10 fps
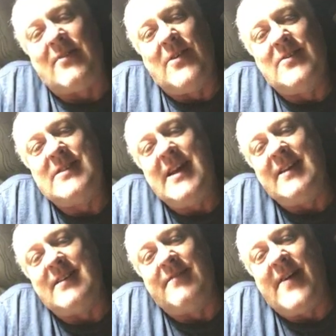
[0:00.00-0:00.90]

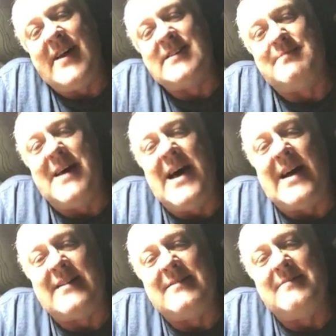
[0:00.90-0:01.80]
rotate device back.